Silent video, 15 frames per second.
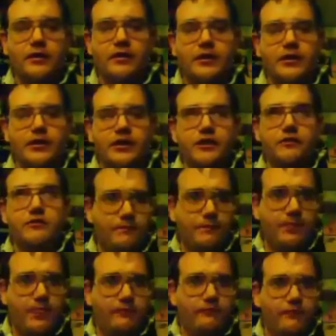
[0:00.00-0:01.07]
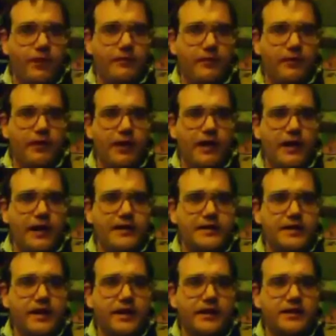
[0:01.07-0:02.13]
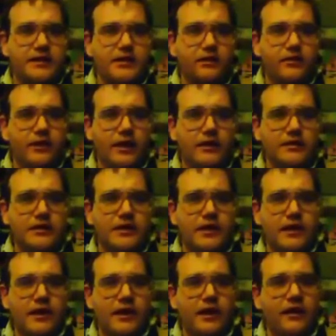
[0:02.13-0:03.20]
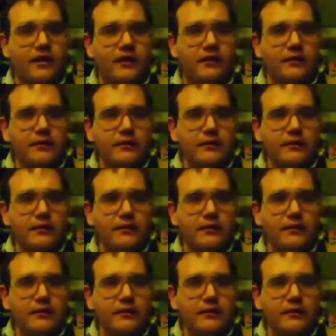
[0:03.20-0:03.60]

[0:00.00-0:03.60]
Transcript: Oh, shoot. February 18th, 2009.